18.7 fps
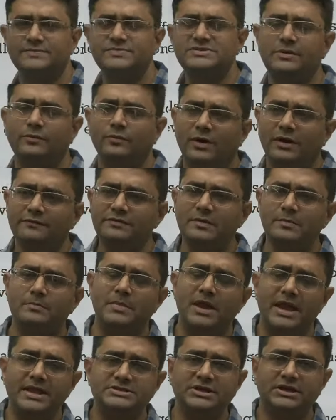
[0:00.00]
See, one of the
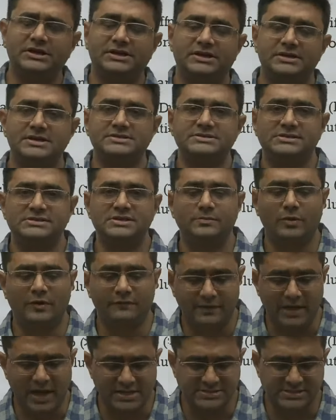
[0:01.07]
major criticism of
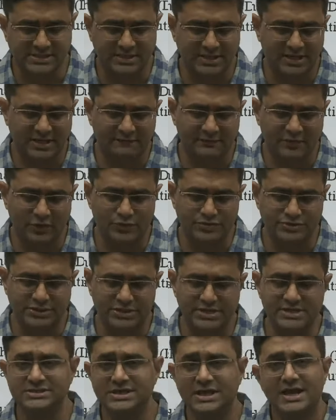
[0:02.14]
classical evolution
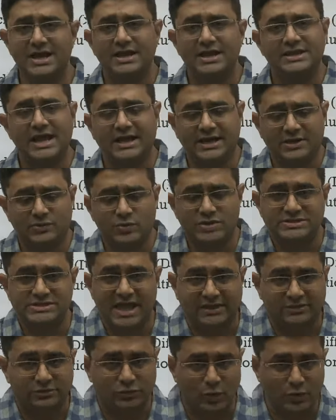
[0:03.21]
is that it was
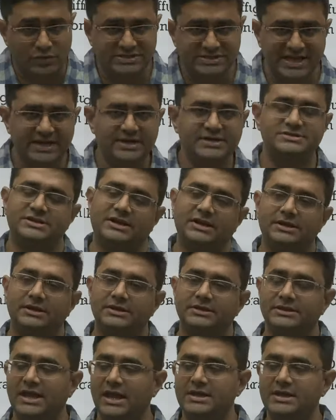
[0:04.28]
ethnocentric.
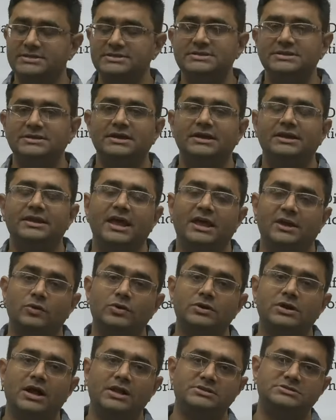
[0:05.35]
They considered their own
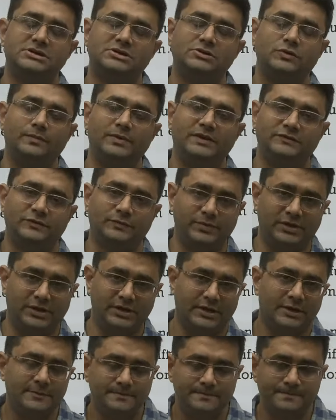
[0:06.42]
culture to be
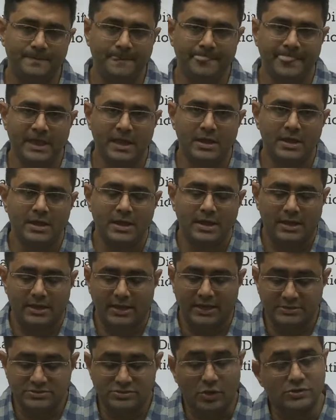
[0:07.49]
superior.
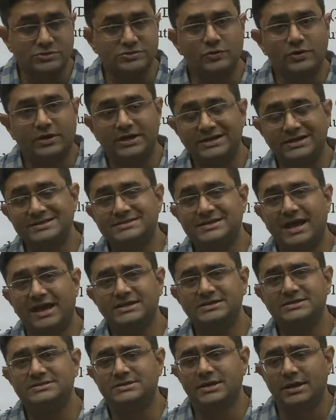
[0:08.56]
It is also
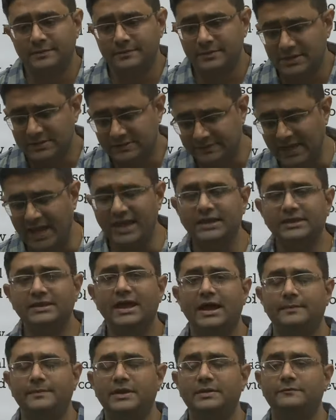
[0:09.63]
criticized, saying that,
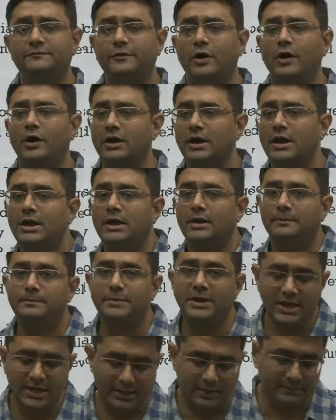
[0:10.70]
I mean, for
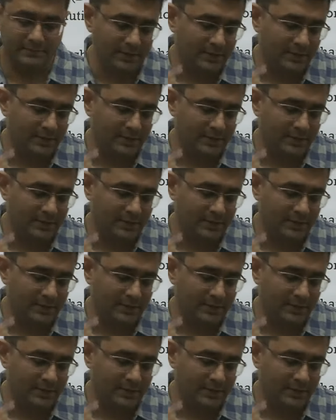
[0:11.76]
being,